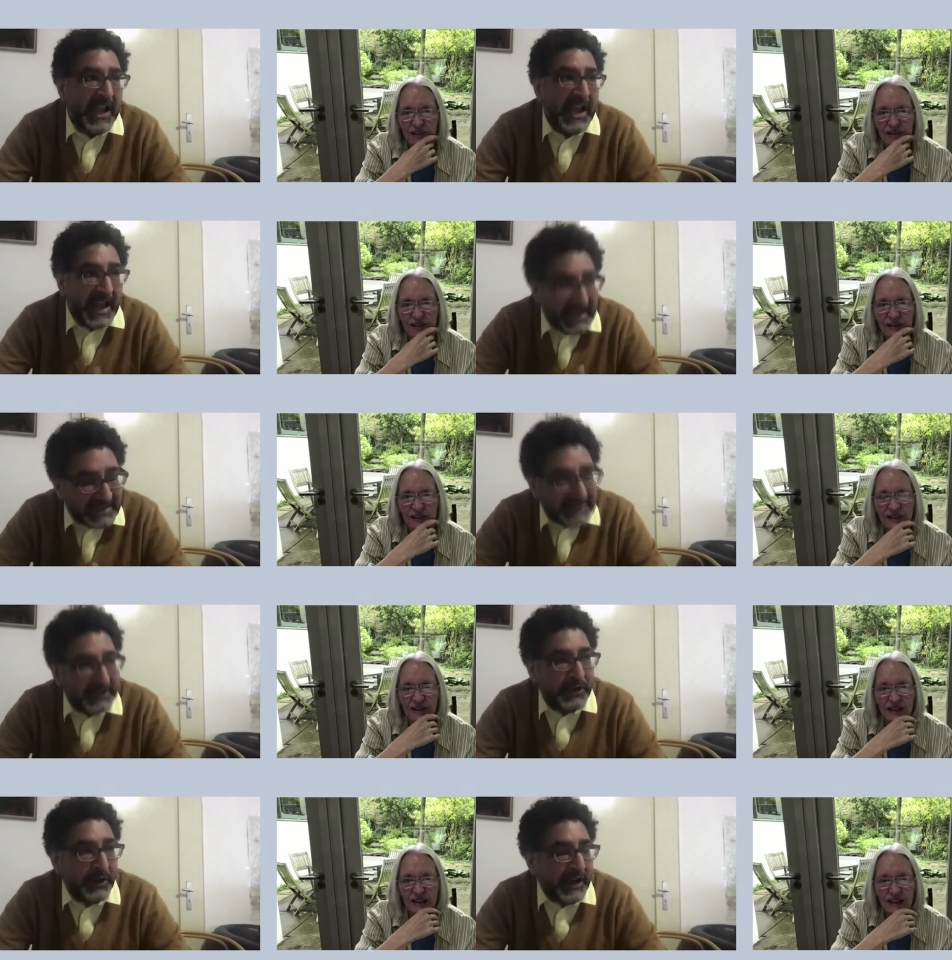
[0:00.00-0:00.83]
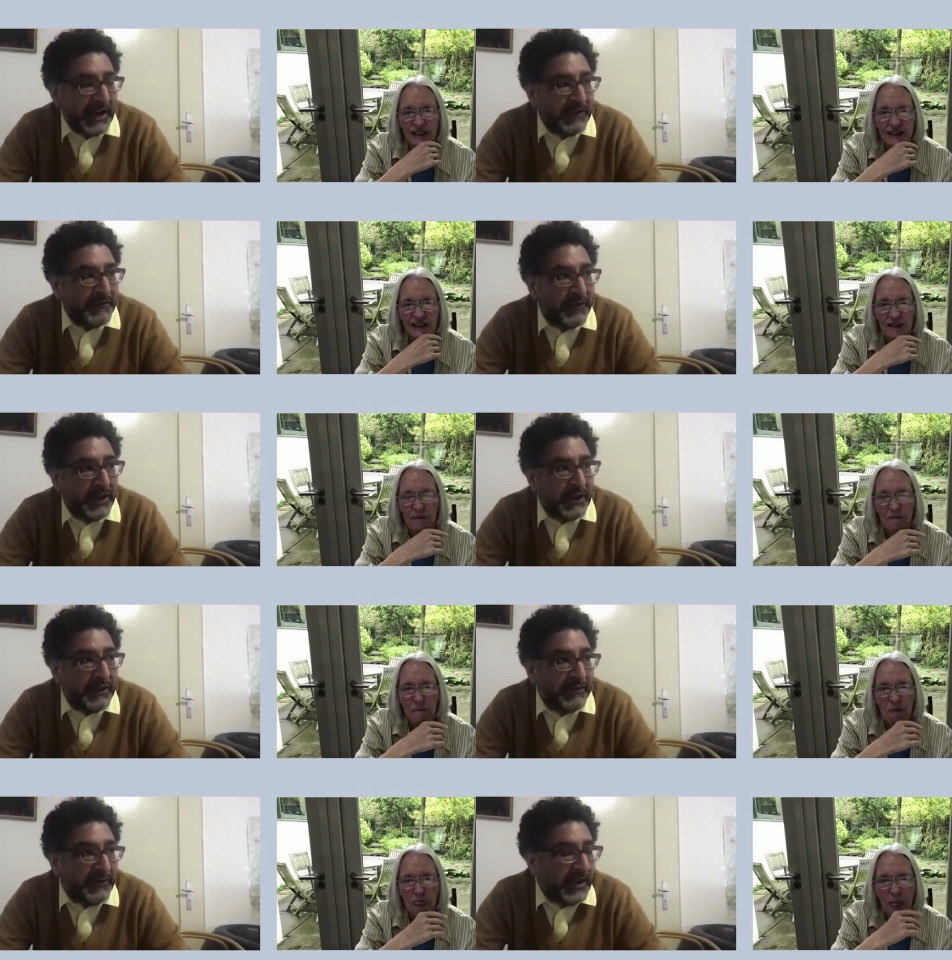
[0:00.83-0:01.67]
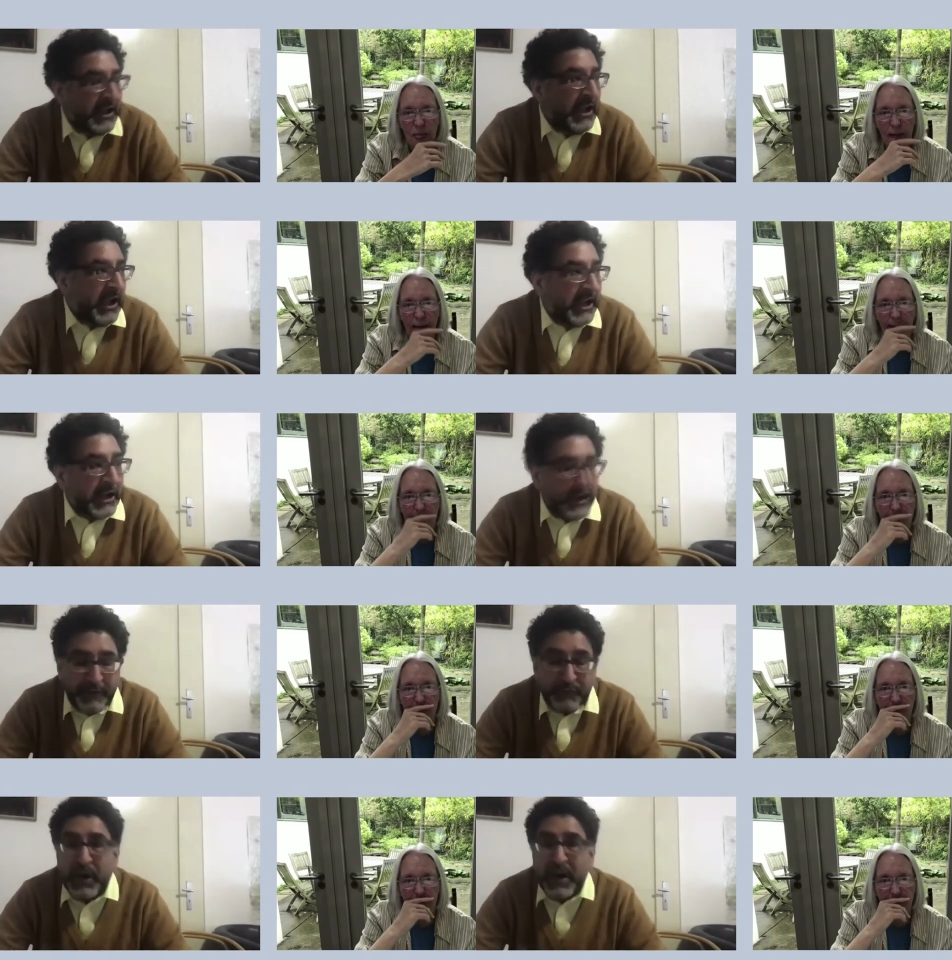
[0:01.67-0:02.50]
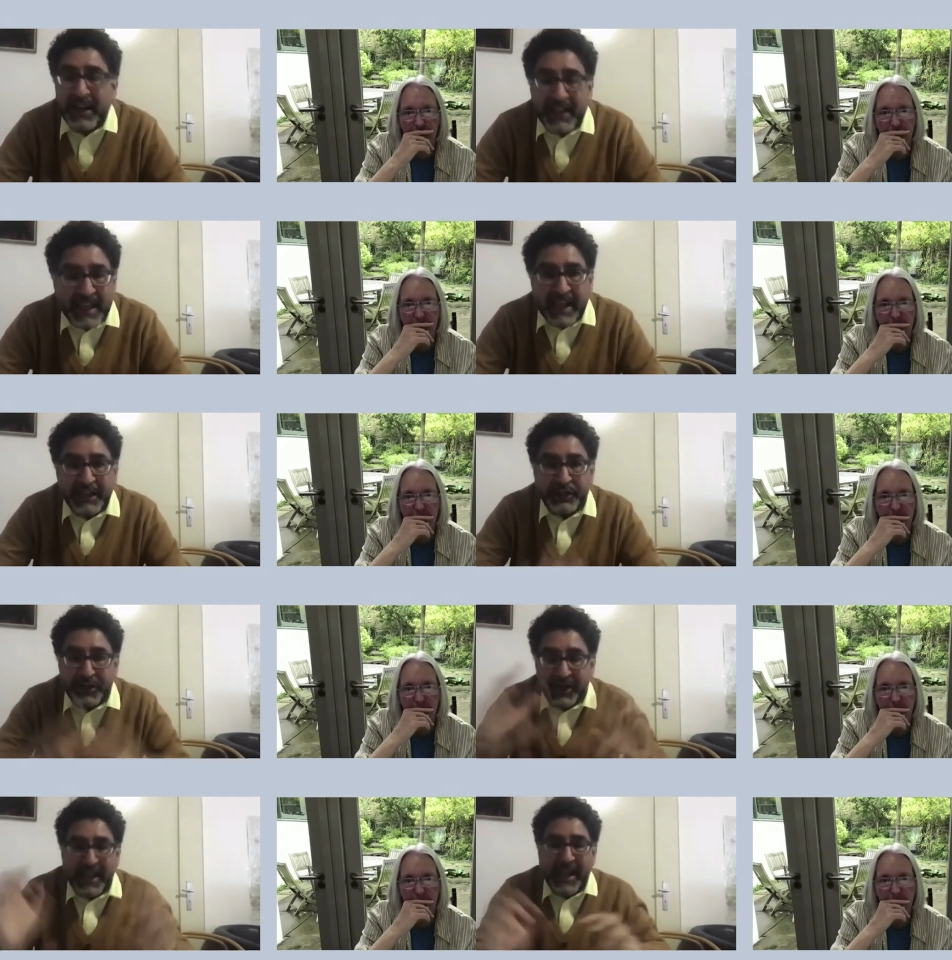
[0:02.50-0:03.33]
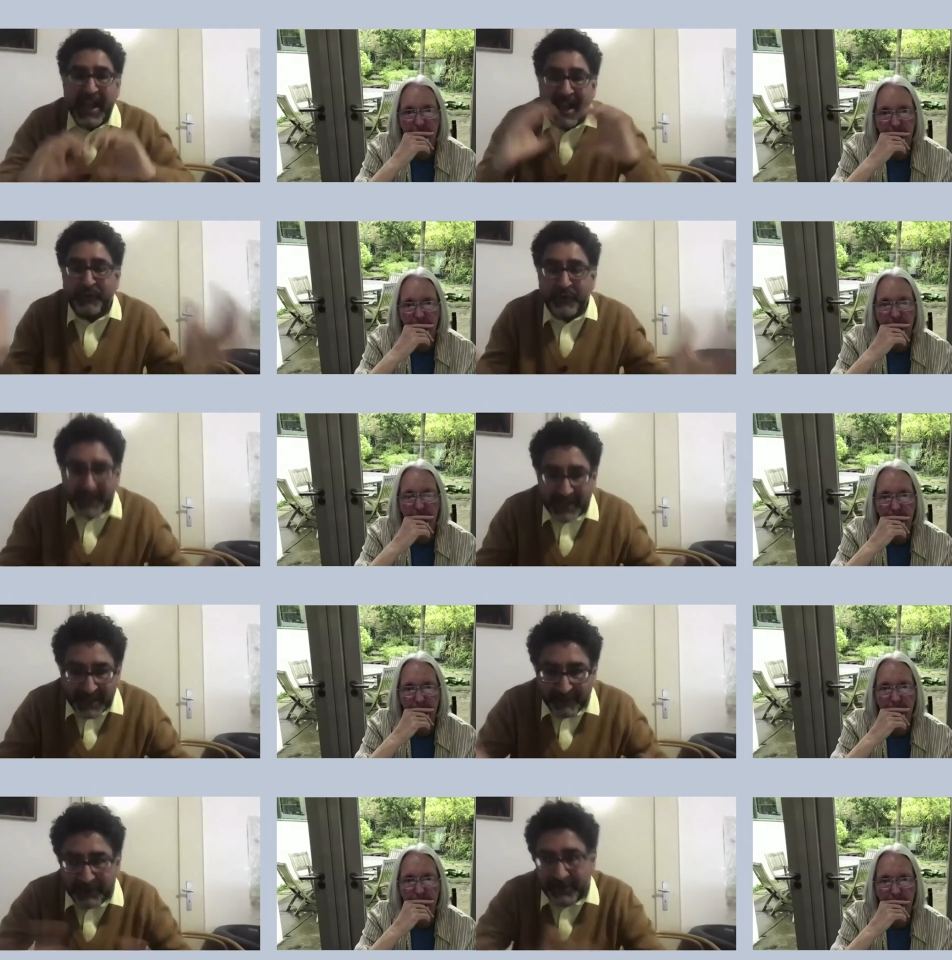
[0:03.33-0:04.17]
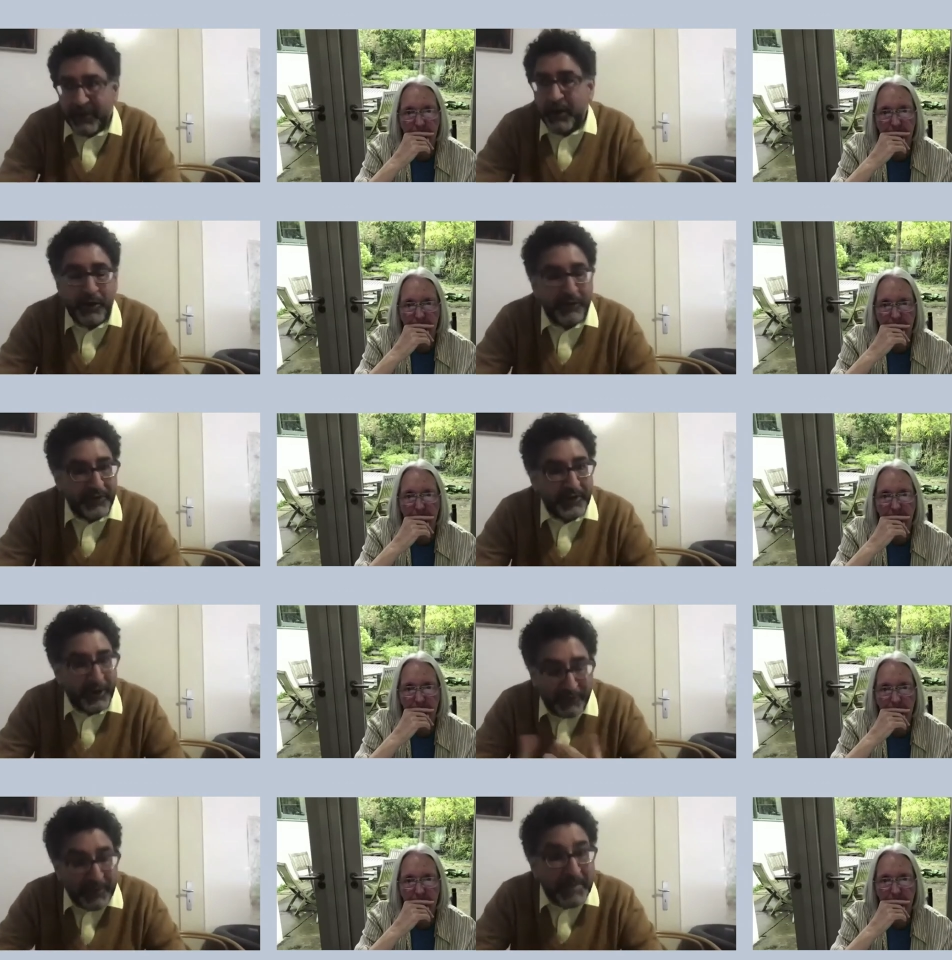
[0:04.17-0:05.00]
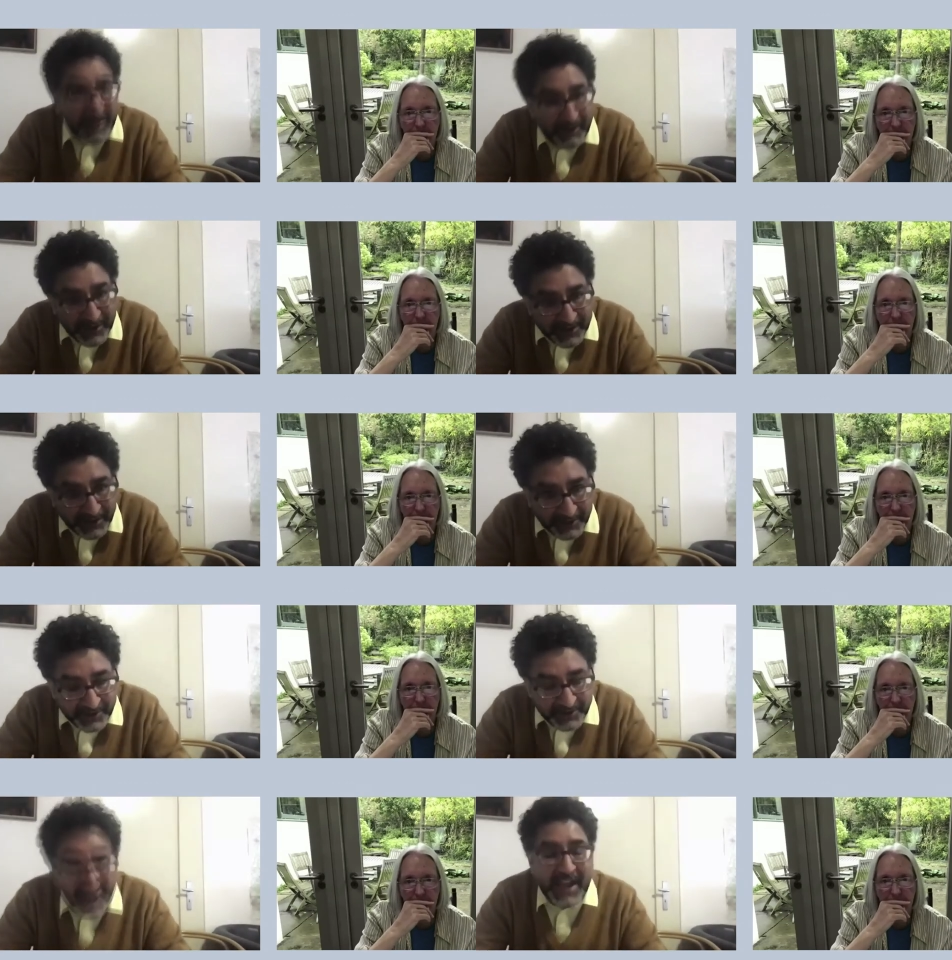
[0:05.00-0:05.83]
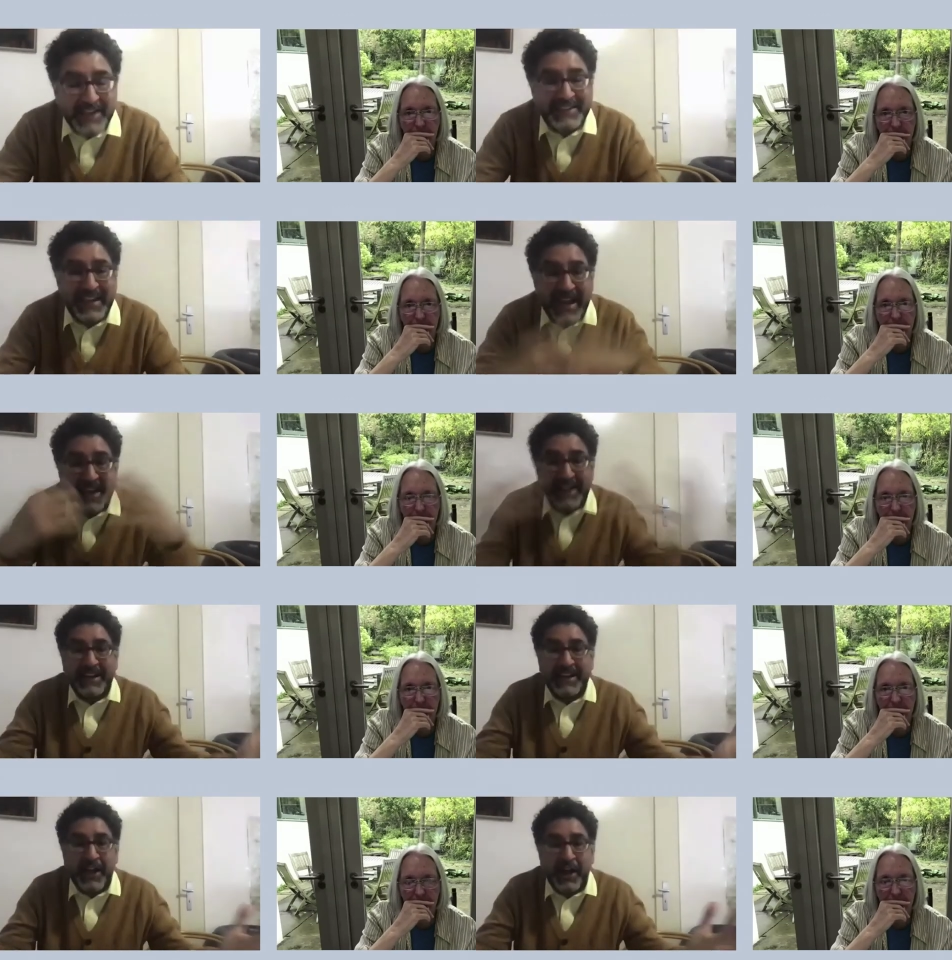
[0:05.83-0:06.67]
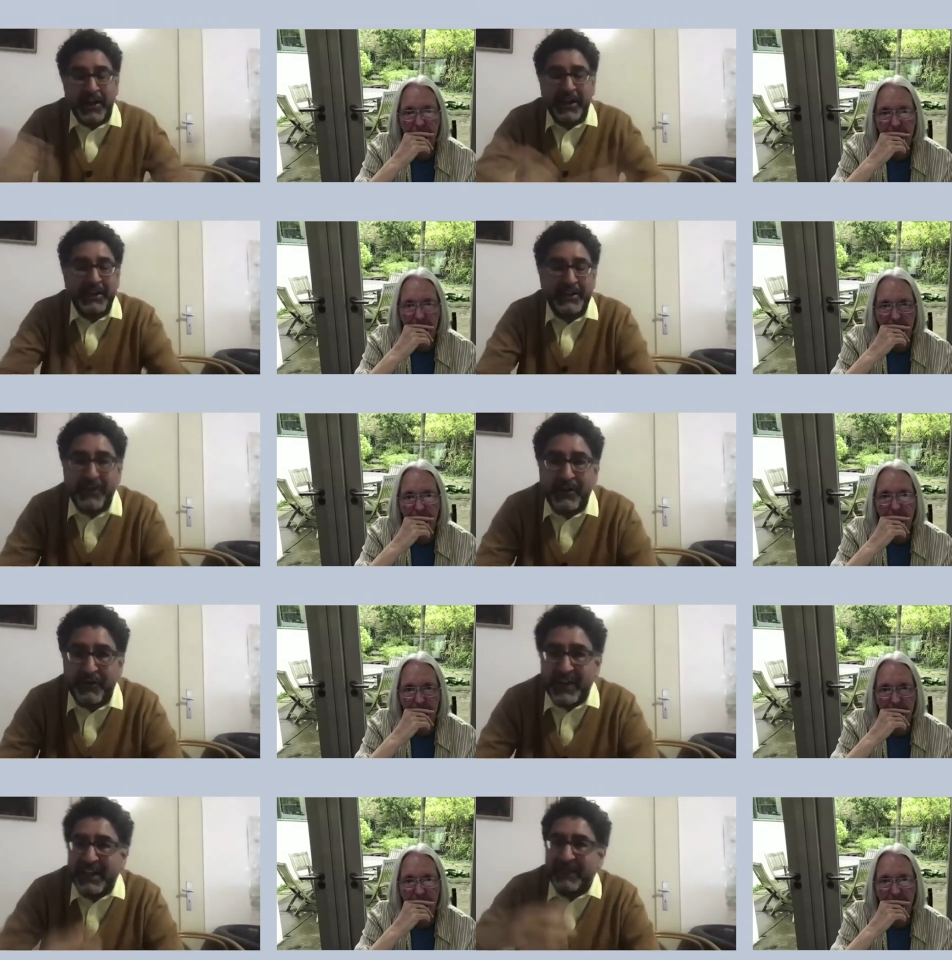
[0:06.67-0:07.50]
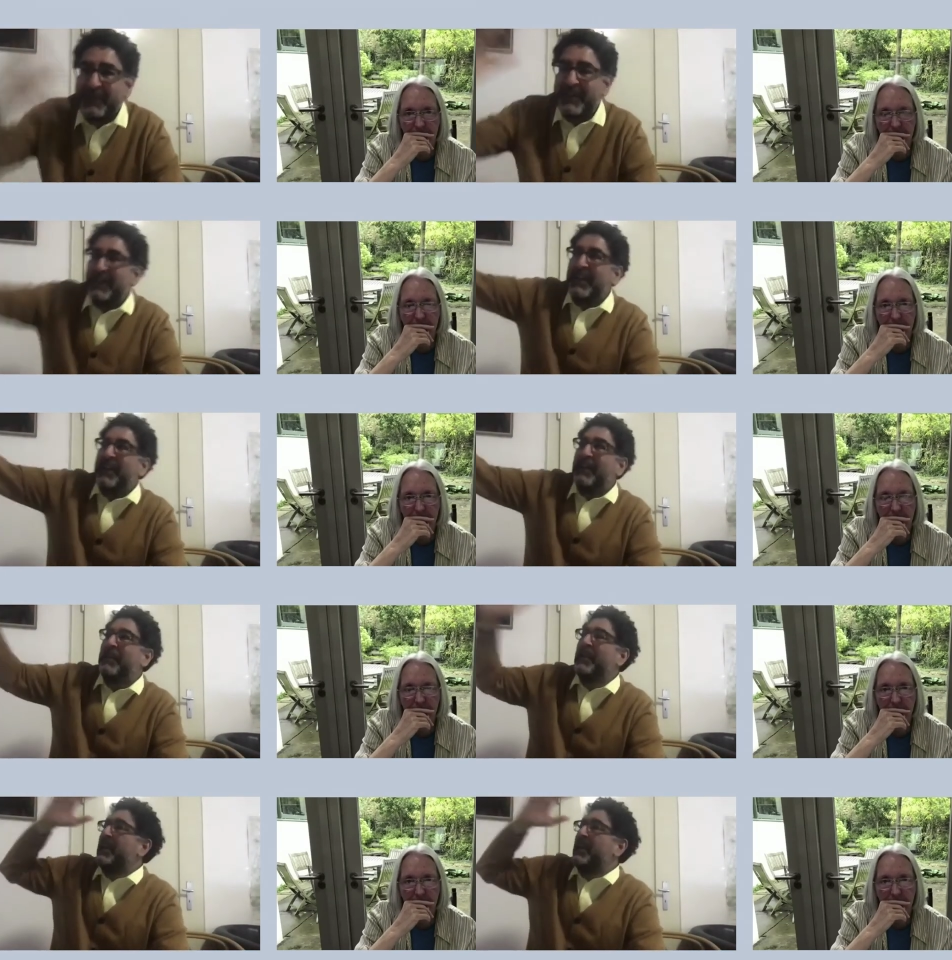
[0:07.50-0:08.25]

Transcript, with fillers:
Speaker 1: has to involve a kind of relegation at every level of, of America as any kind of even uh,